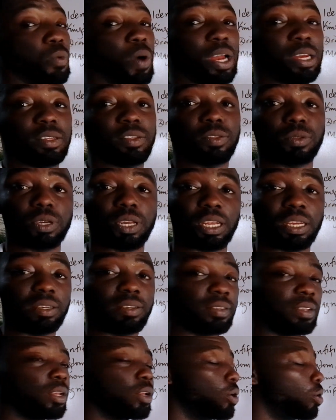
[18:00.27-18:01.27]
1
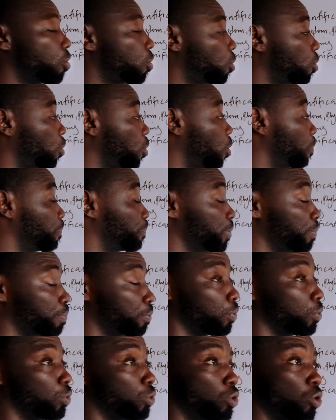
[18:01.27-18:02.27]
student or
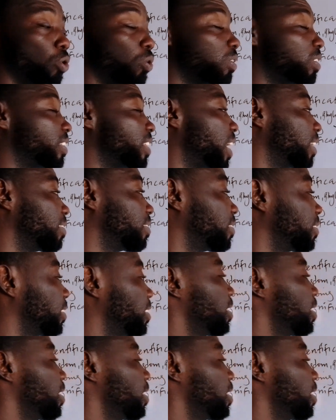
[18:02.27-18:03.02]
people knows that